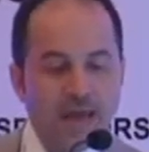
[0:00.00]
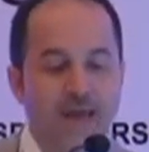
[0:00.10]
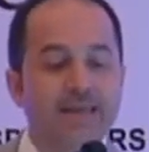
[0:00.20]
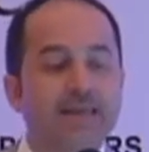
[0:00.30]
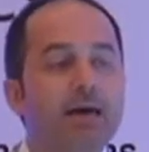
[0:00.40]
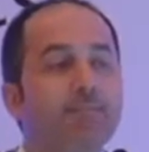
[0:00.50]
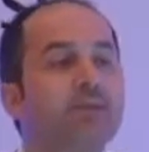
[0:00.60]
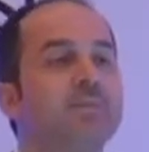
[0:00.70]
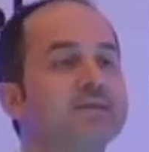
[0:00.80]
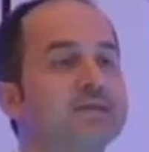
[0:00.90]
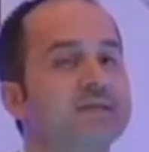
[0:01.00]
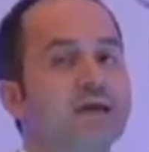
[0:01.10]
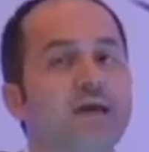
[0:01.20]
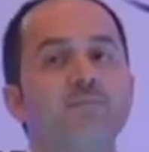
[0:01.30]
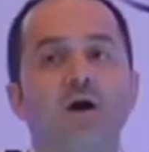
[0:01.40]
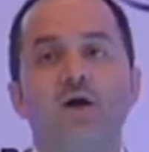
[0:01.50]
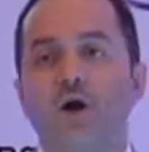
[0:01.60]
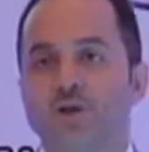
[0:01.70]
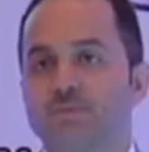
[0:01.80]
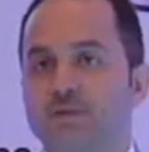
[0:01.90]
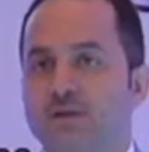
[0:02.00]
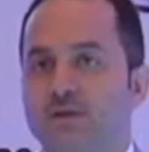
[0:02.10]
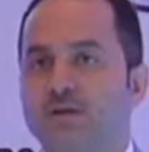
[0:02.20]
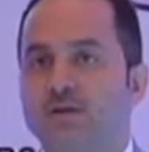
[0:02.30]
and implement it in my hospital.